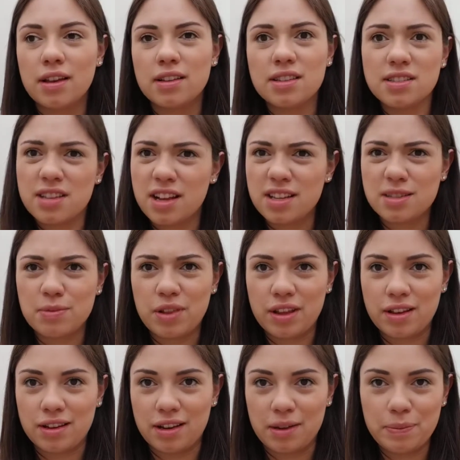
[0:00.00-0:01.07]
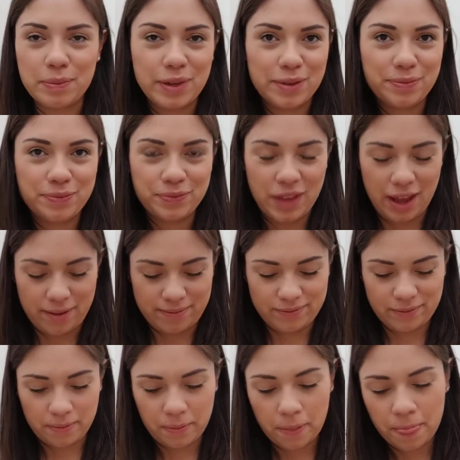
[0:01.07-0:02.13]
It does kind of smell like honey, but yeah.
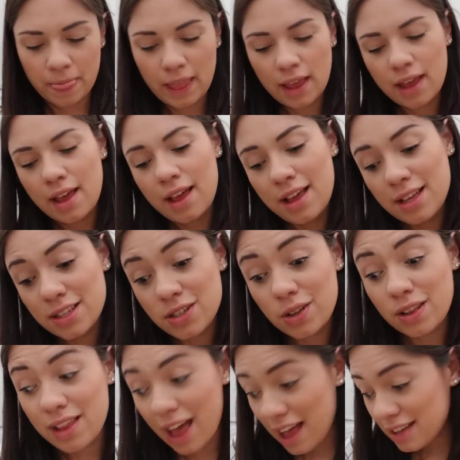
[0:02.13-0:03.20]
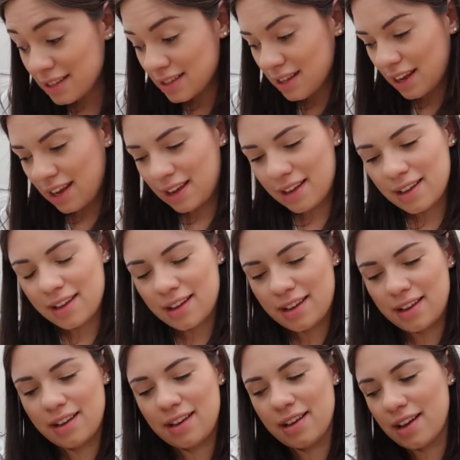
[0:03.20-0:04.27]
So last thing,
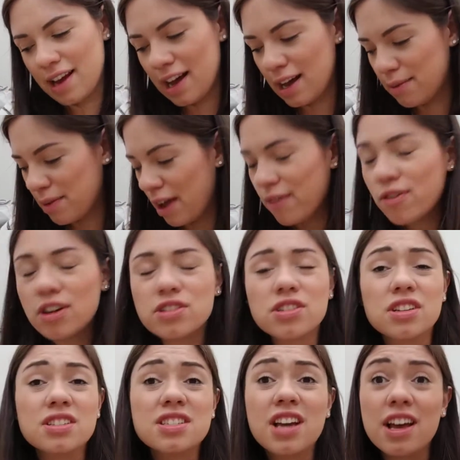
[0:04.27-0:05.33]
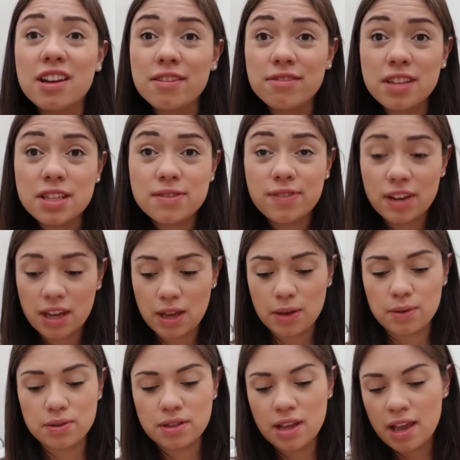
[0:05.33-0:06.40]
I watched a ton of these
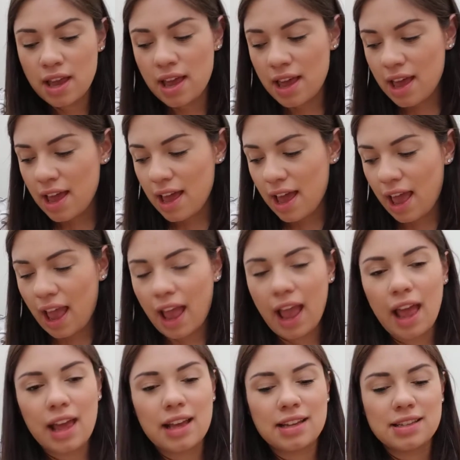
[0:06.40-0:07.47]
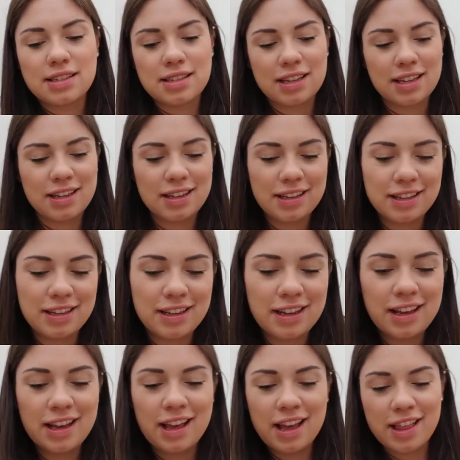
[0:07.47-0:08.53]
videos, and
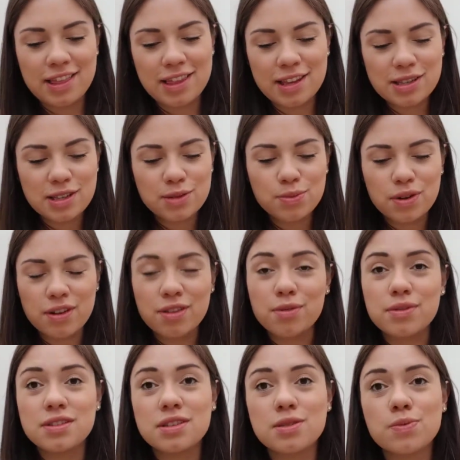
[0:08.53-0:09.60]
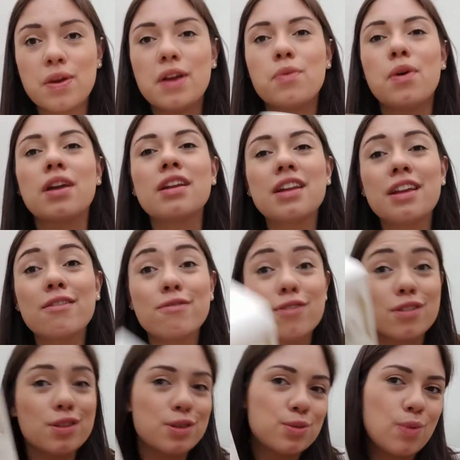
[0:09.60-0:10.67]
this is one of the reasons why I wanted it,
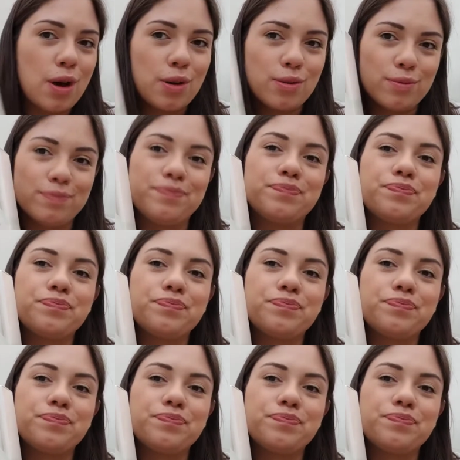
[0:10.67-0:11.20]
for the swaddle.